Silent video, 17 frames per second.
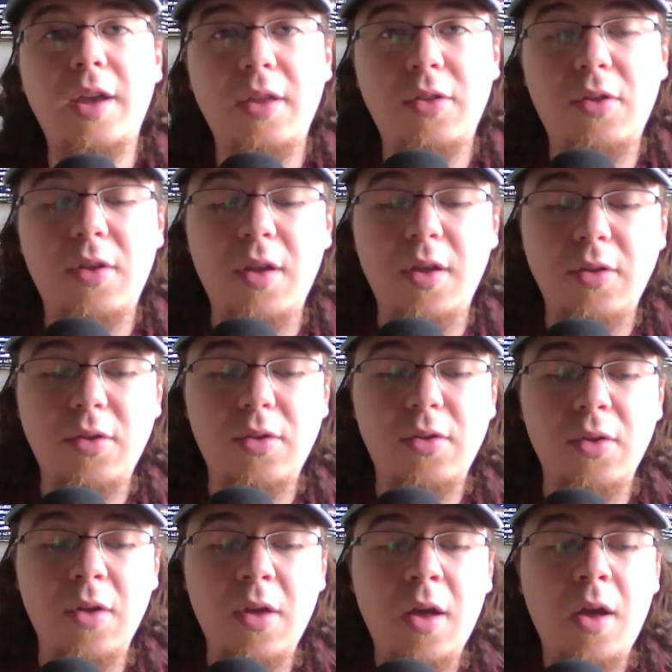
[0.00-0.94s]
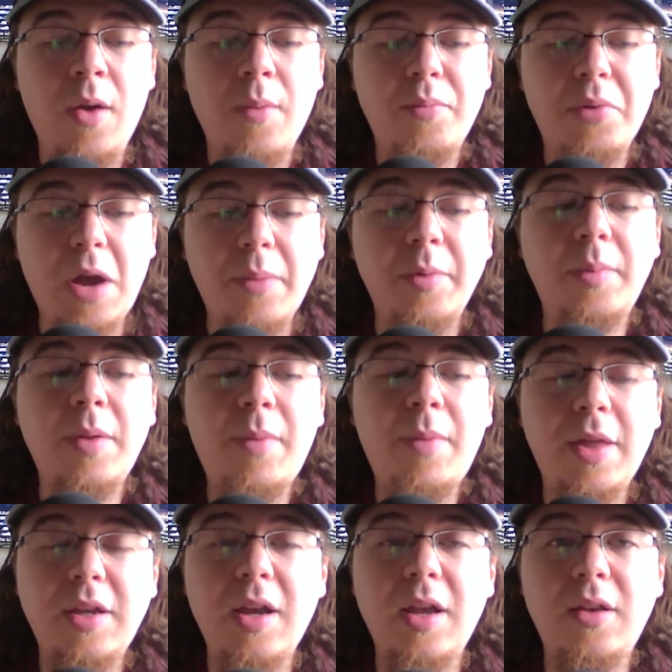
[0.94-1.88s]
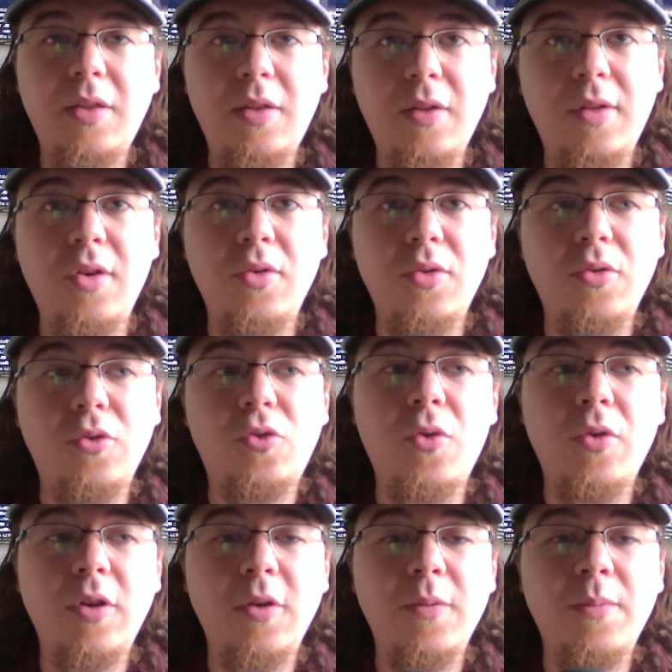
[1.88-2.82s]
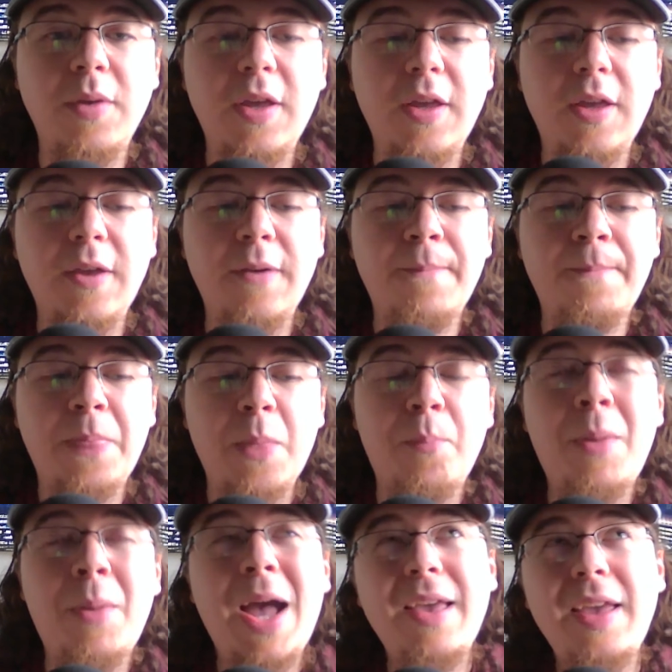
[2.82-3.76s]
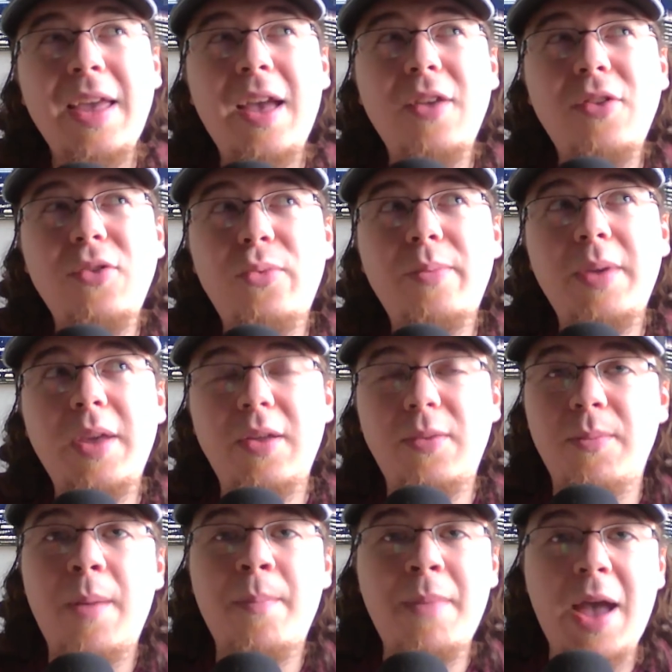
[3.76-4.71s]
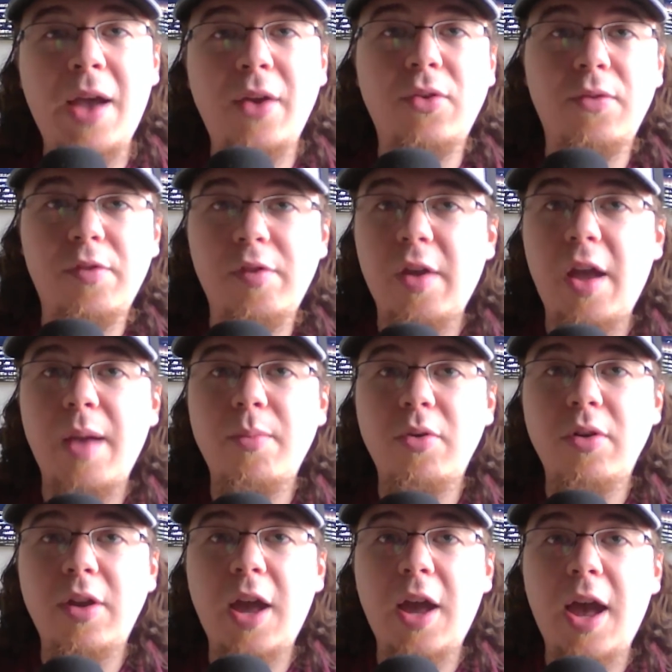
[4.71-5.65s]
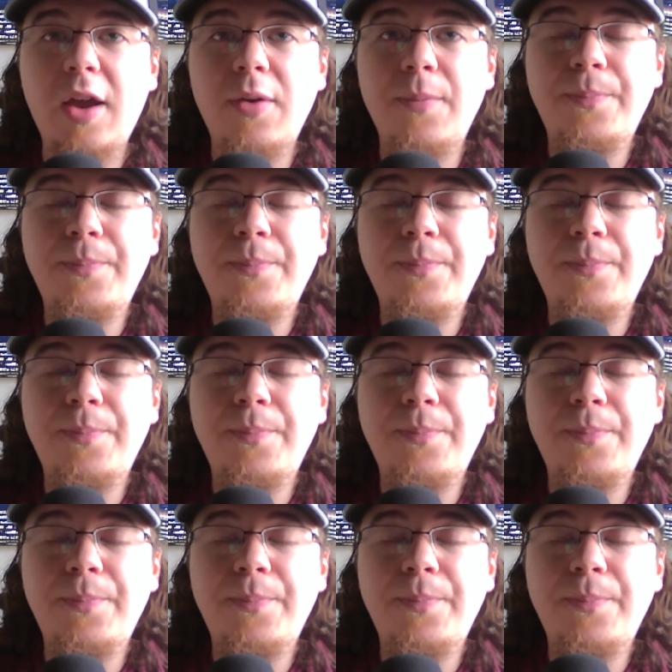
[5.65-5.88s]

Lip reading: It's probably by the end of this year, there's going to be, my guess would be a massive cyber attack,